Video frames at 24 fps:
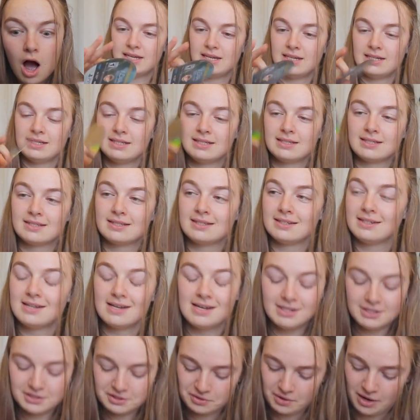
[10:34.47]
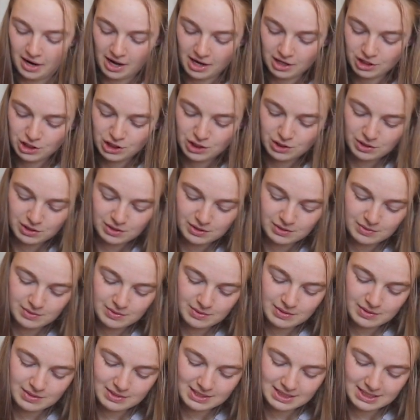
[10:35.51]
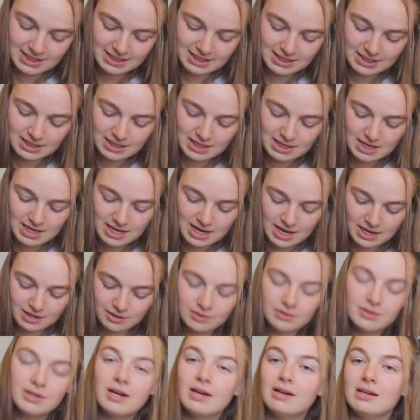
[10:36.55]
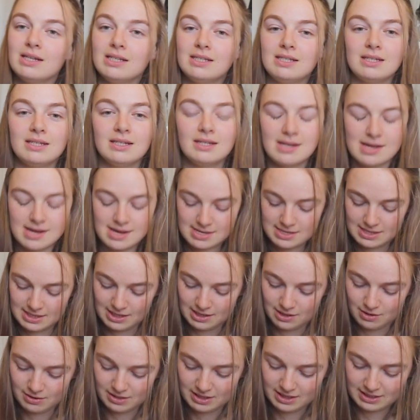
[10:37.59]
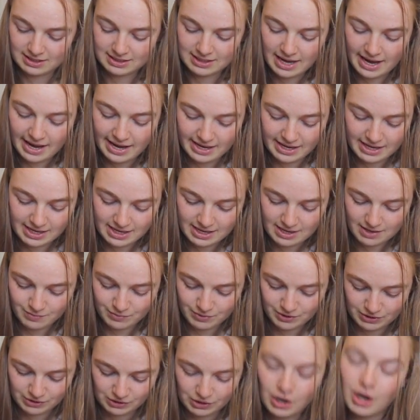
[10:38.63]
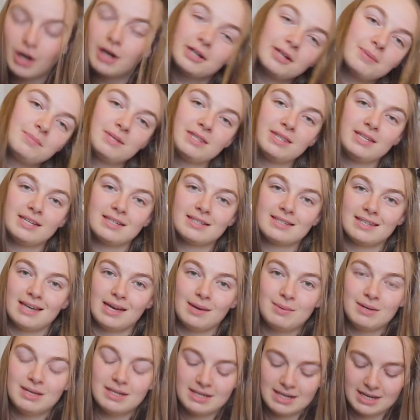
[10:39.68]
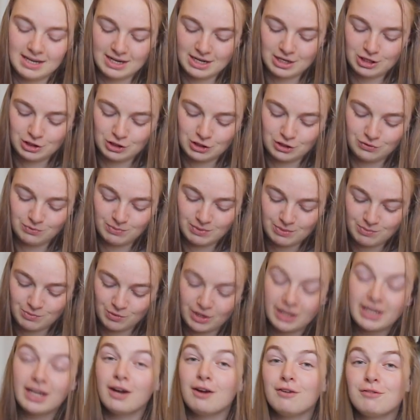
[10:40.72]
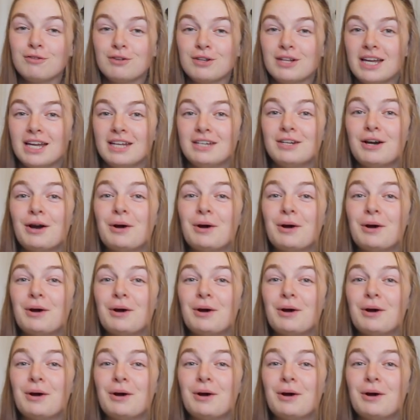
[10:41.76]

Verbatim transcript: it is not scratched, I don't know how I did not hear this. I was caught up in the excitement and I should have been more careful and